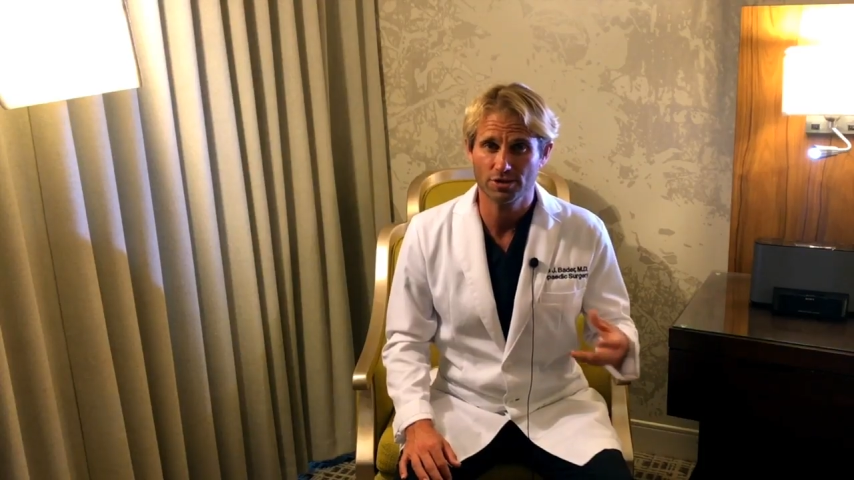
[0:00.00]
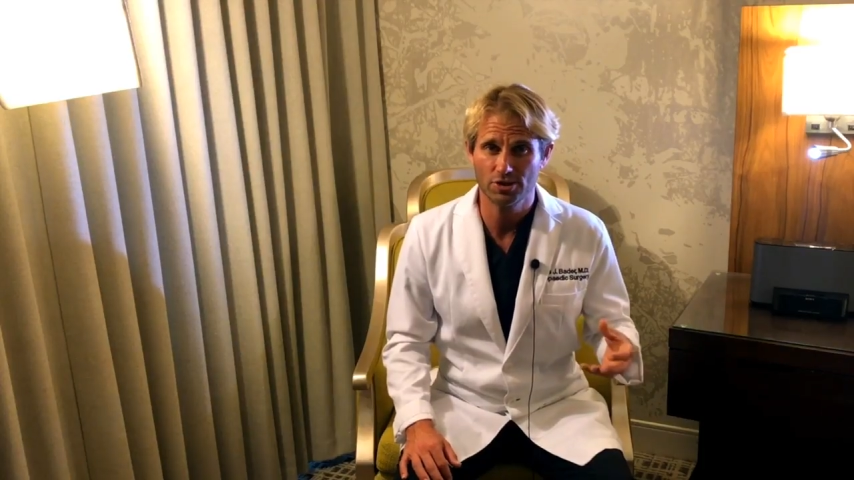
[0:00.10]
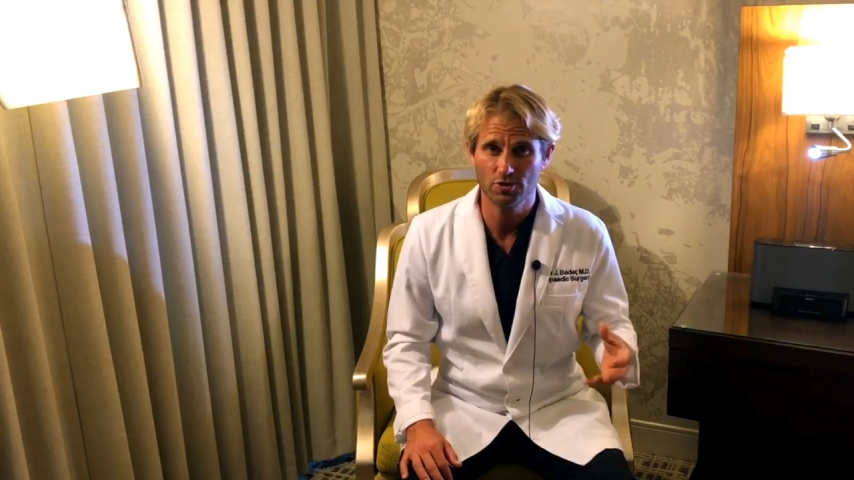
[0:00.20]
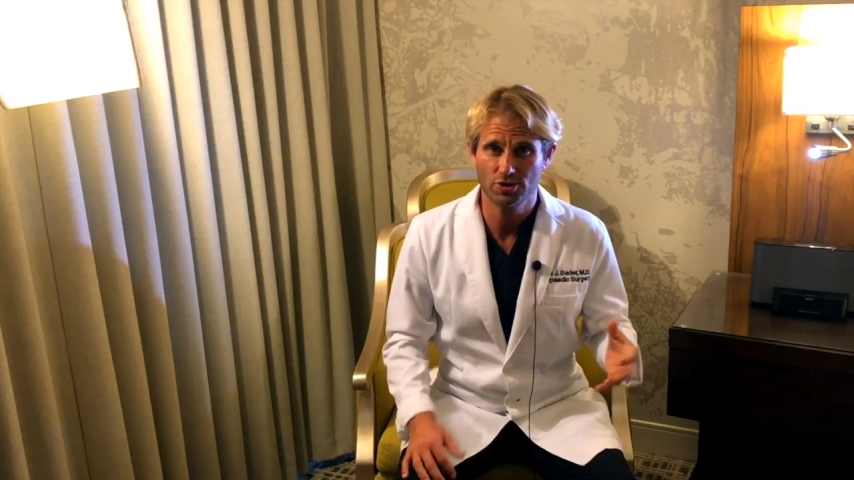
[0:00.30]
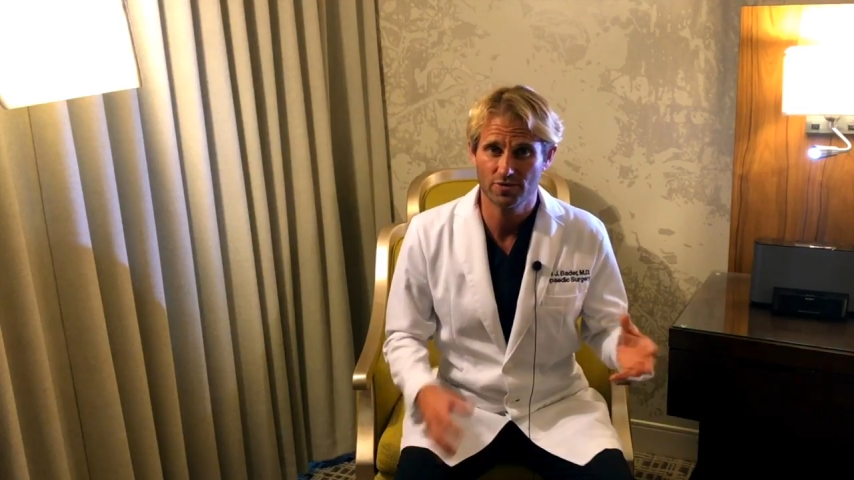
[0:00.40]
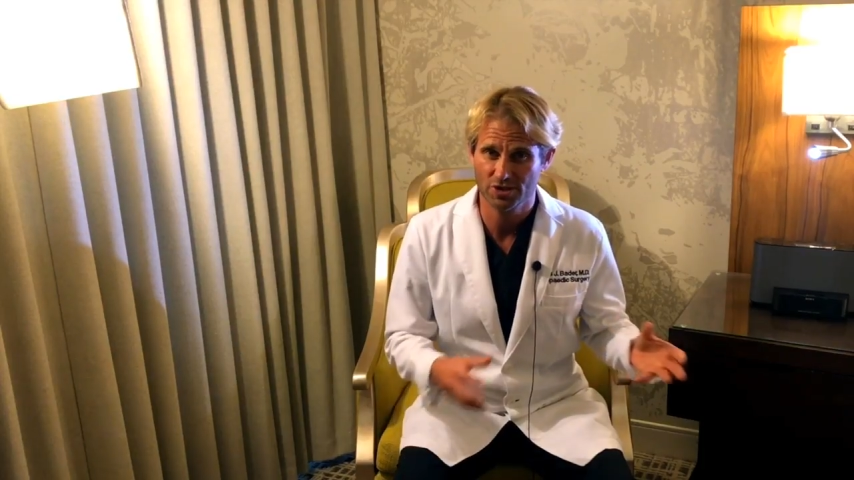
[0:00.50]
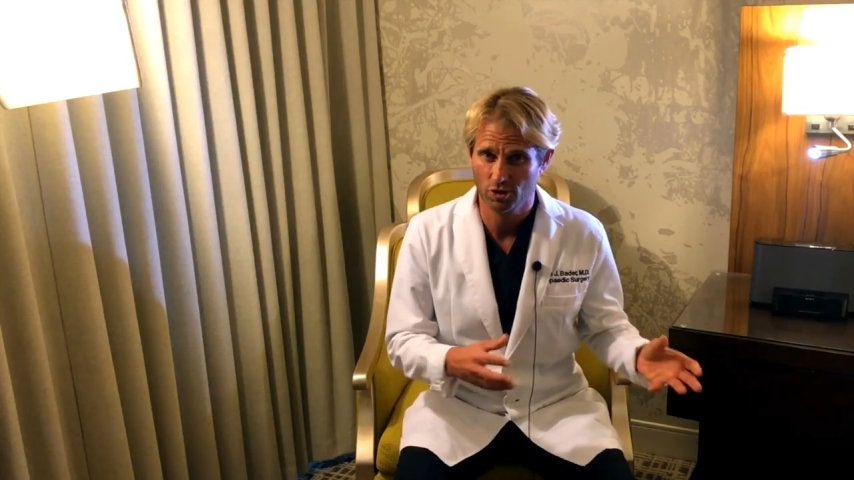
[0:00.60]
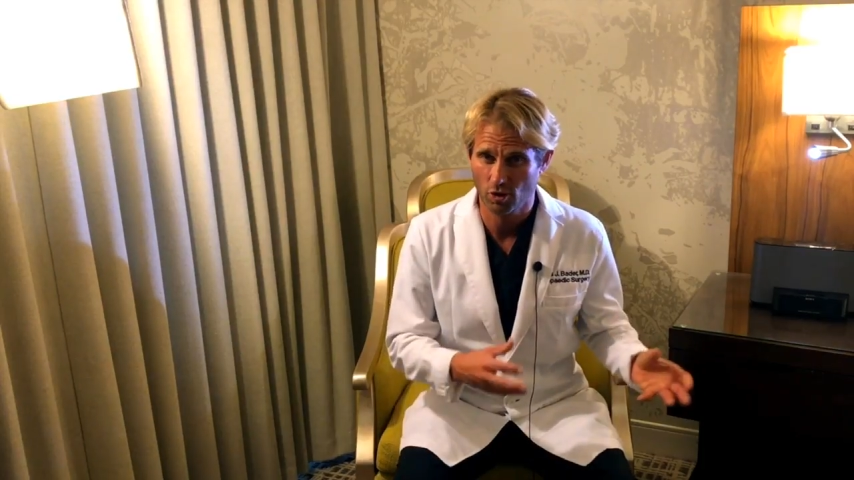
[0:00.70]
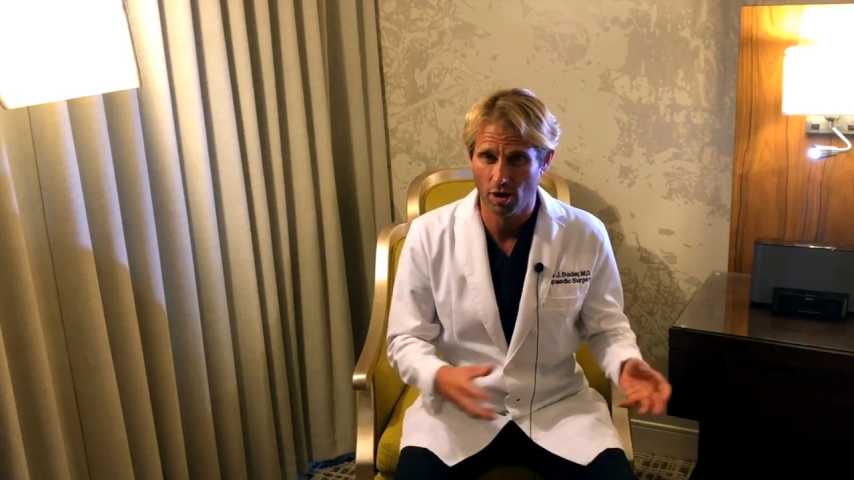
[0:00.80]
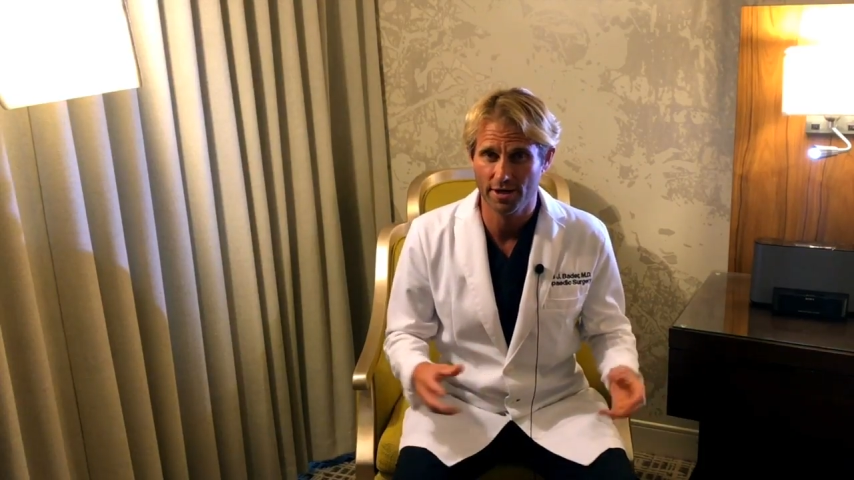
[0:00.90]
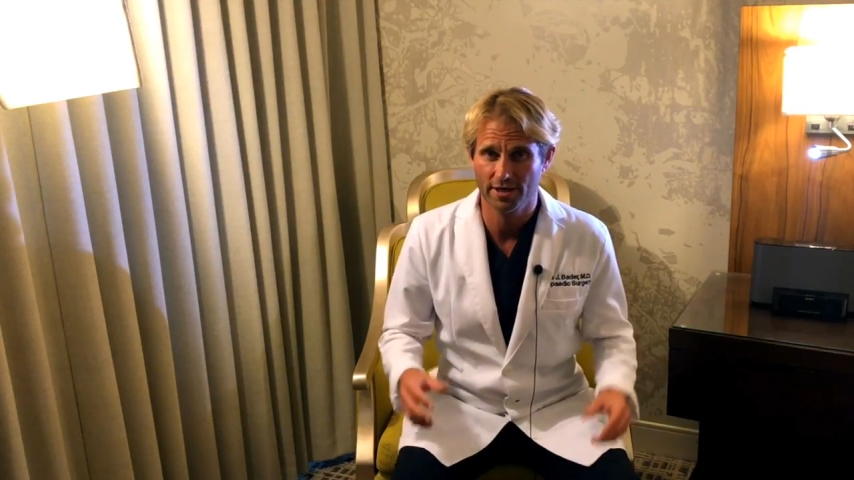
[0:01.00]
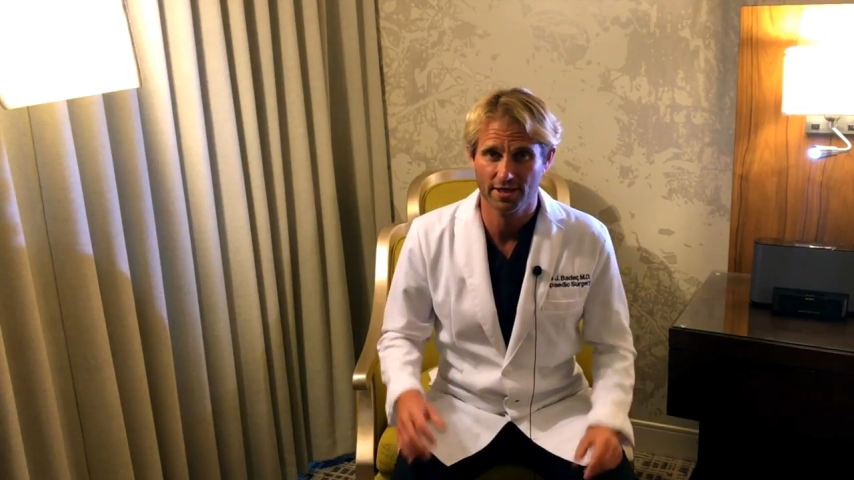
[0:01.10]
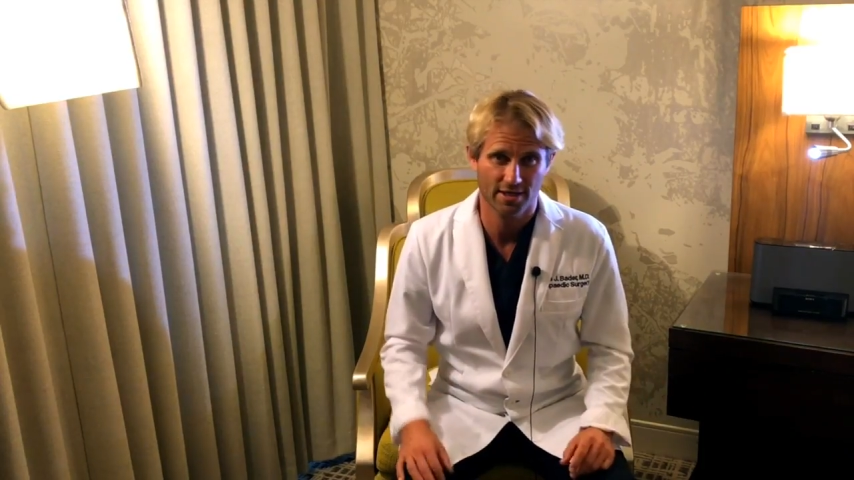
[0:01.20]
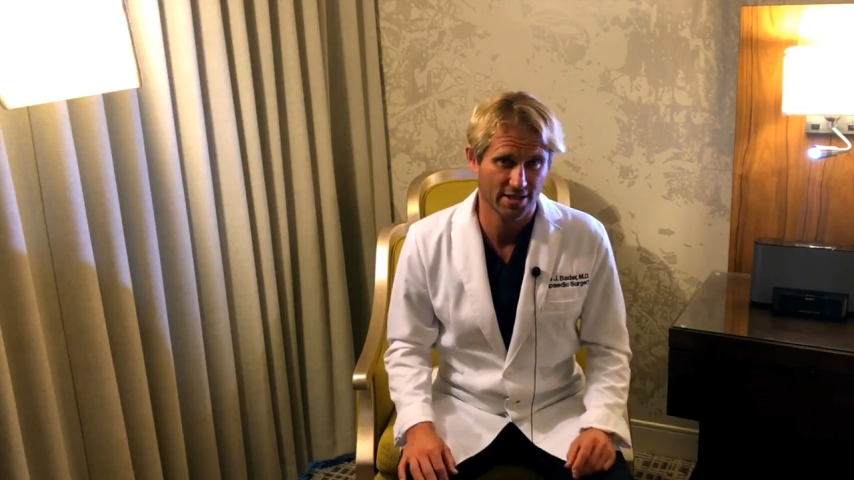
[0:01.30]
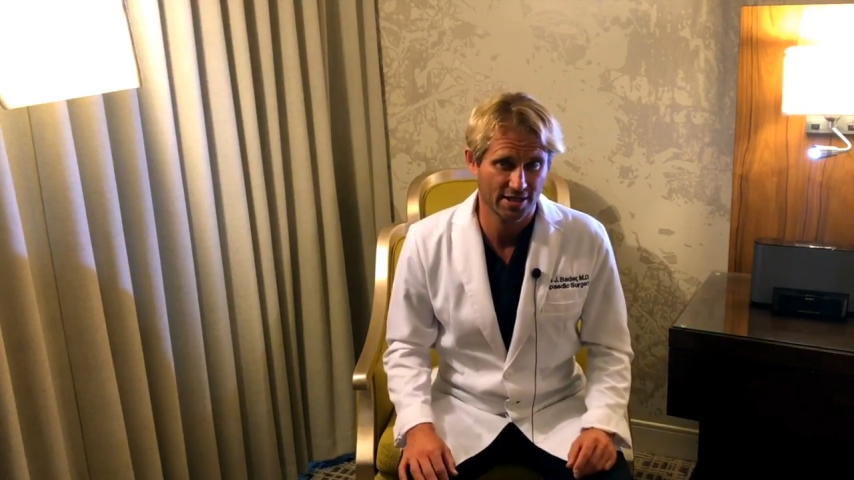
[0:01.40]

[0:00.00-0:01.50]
due to this chronic